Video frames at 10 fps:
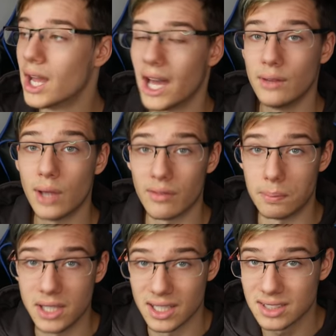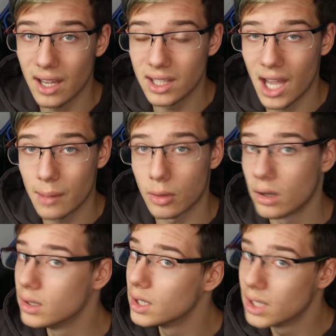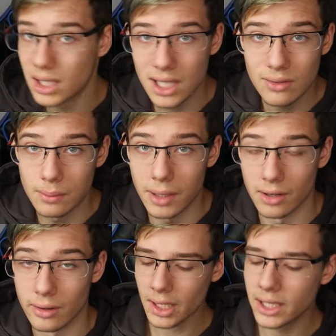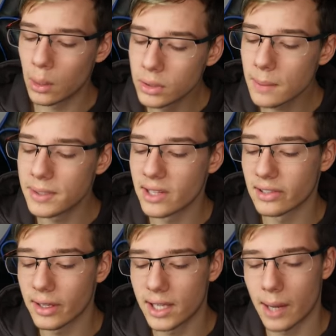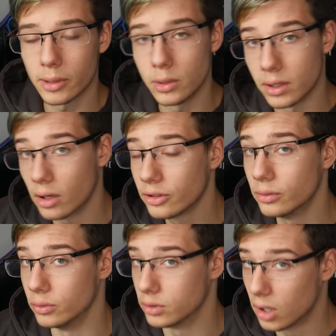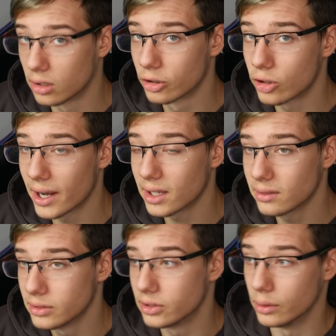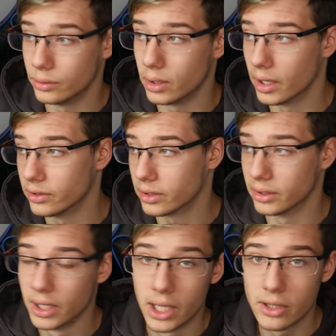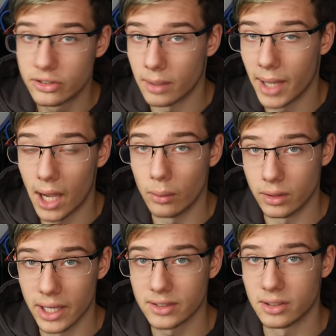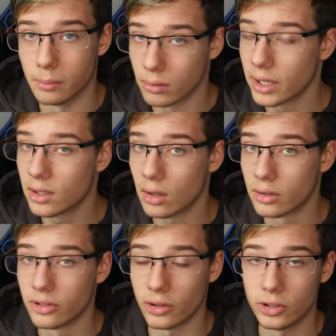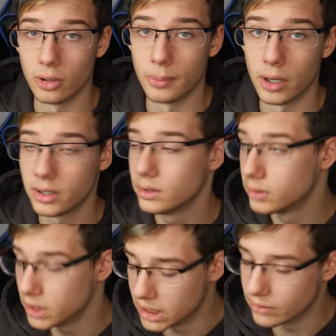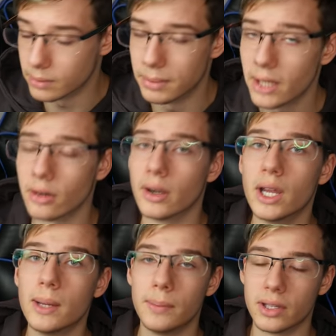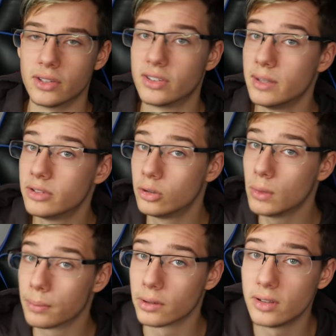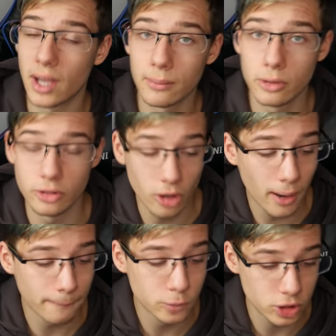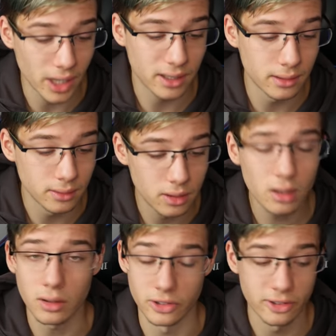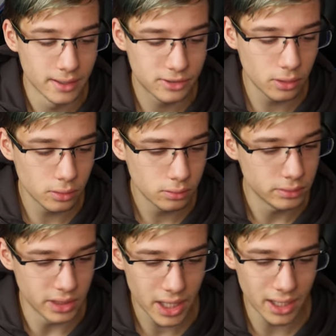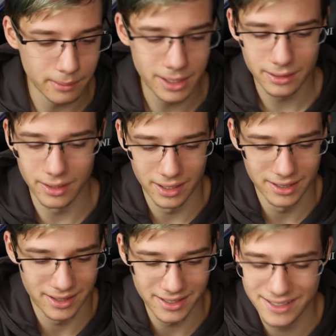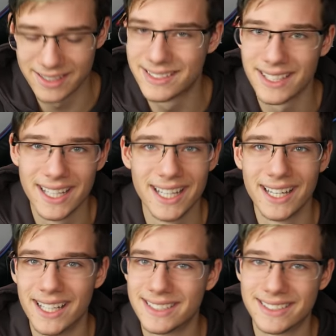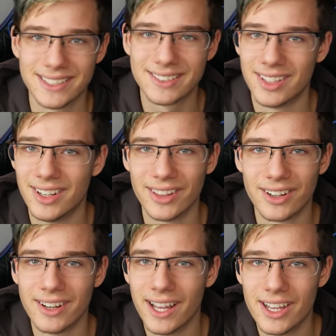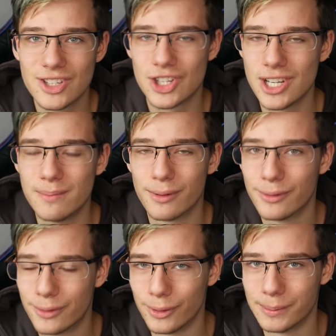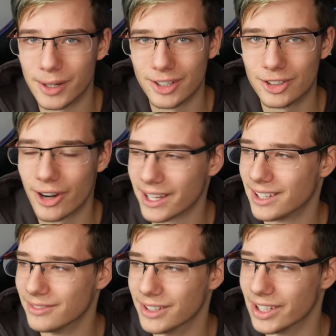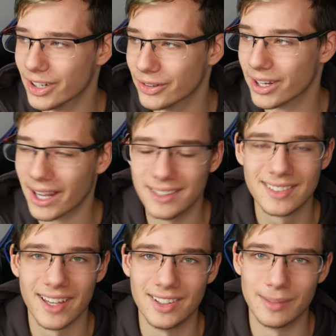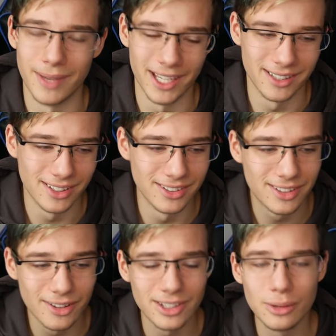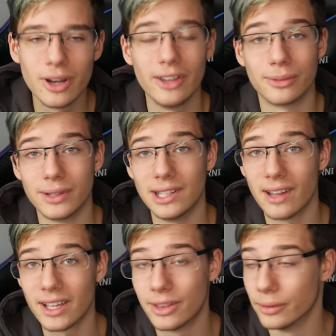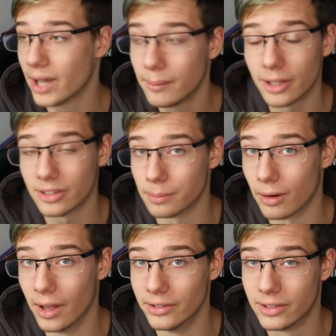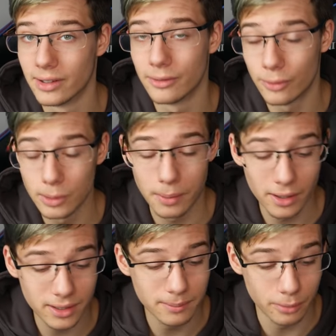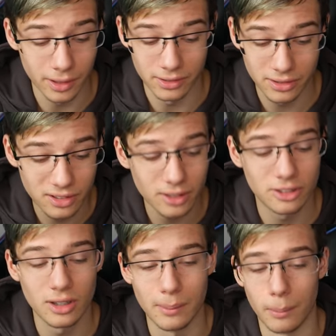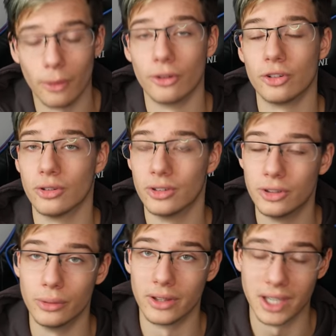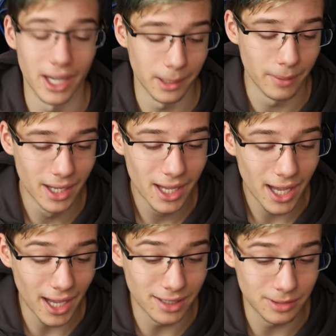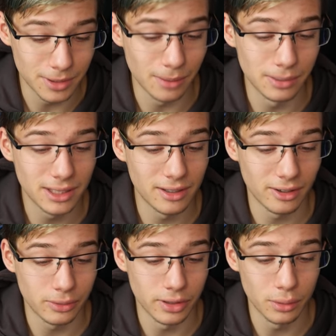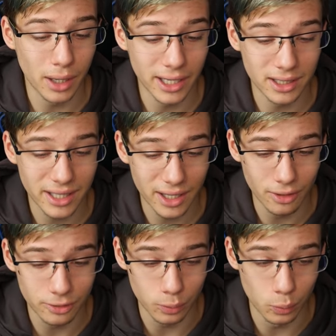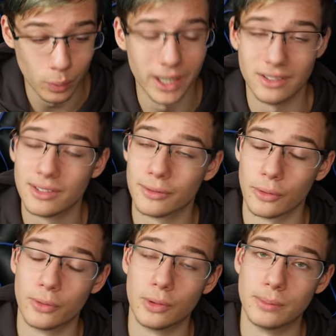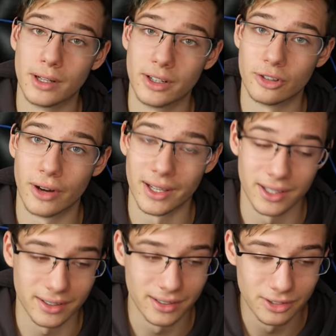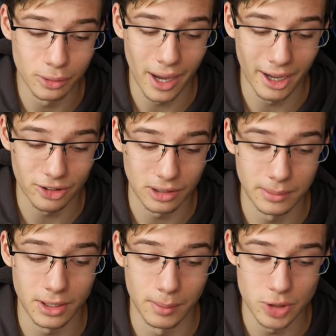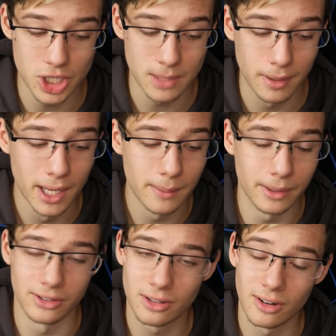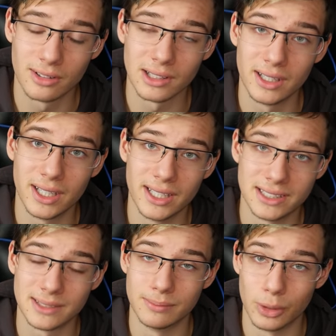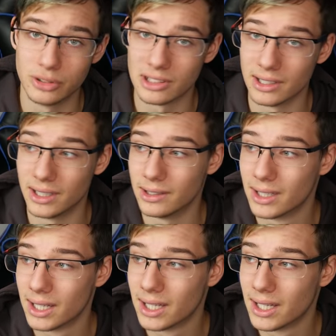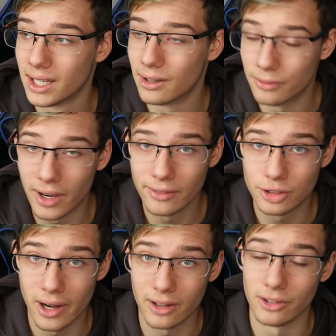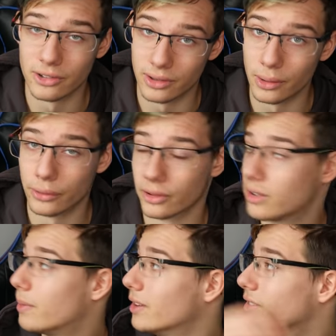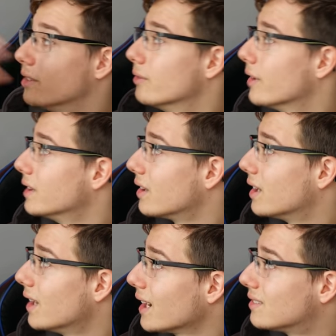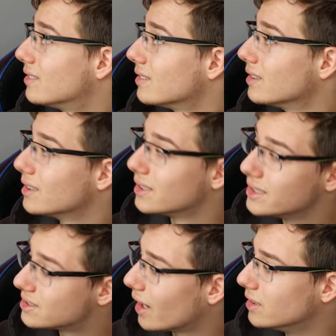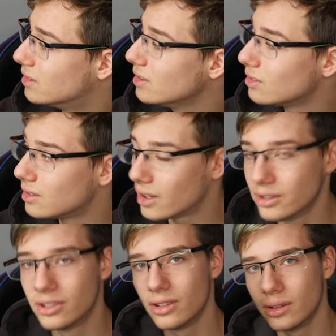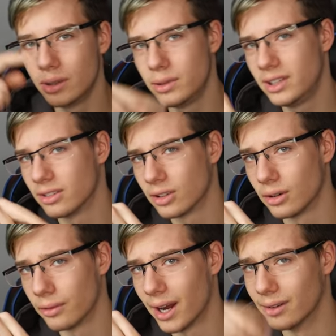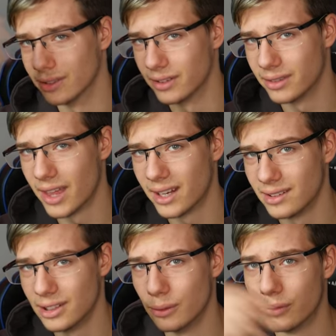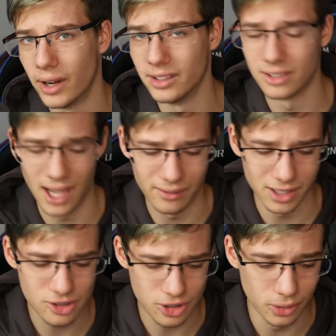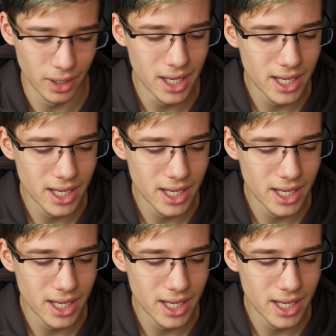And if you have a PS Eye camera, even better. Now with the PS Eye camera, you can also do color tracking. So if you guys can somehow get some bright colors onto your body, even better because it seems to do a pretty damn good job tracking colors. So yeah, mean, this is, it's just another cheap full body tracking video that I decided to make. Considering you guys really like those, I'm not surprised. Full body brings such immersion to the game, and to be completely honest with you, I cannot wait for full body tracking to actually become cheap, because currently it's mostly Vive trackers, and those are expensive, and the Kinect uh, is ideal until you need to turn around, then you find to have an issue.